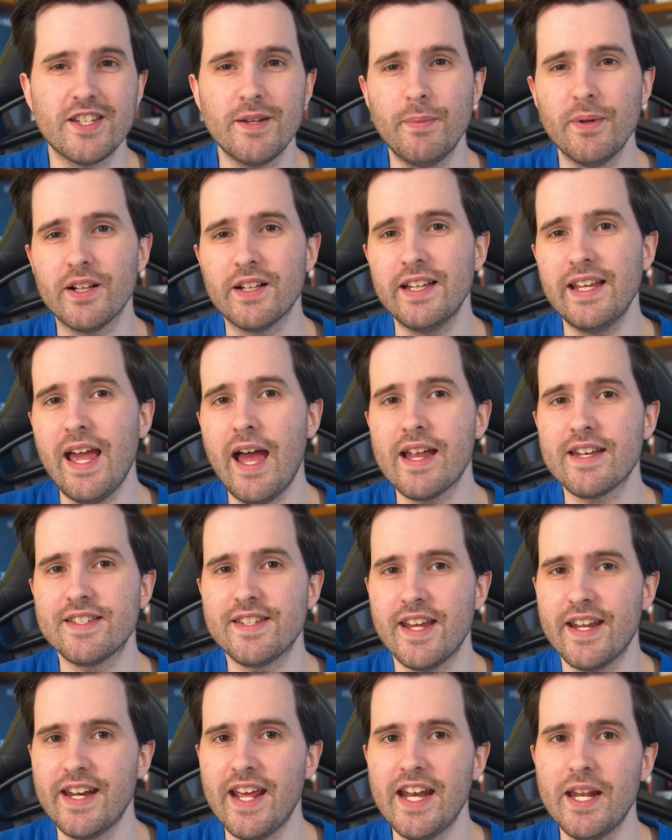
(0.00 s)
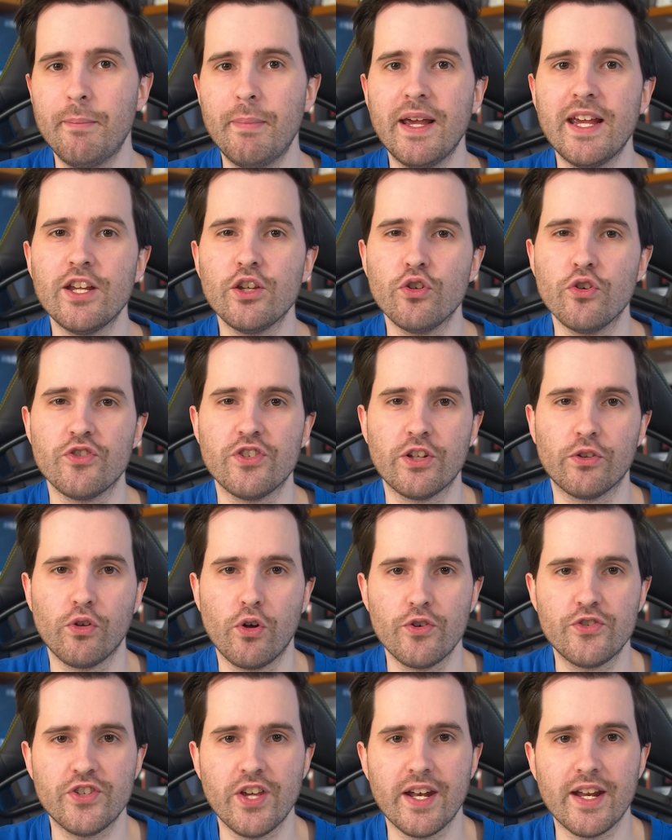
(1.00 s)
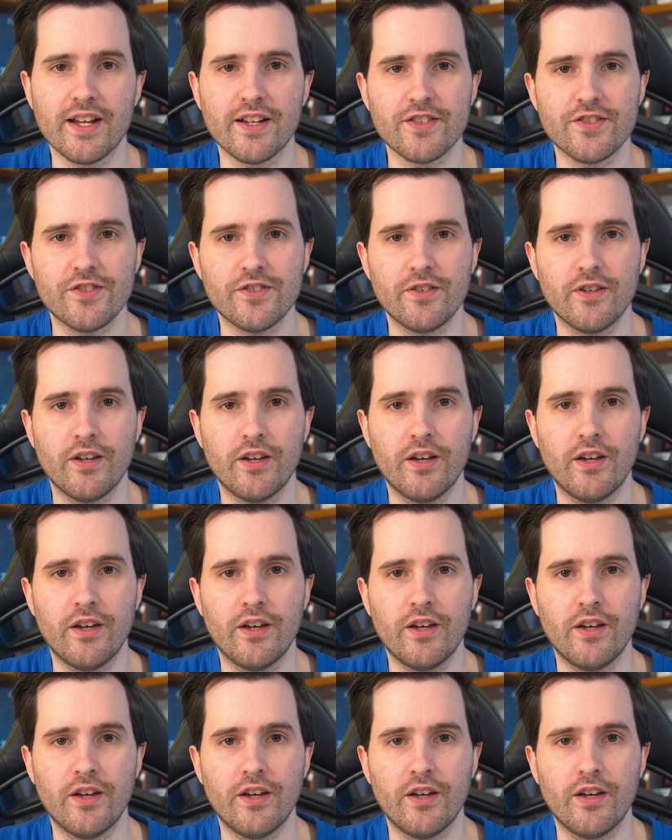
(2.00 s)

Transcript: typically at 1080p using low settings.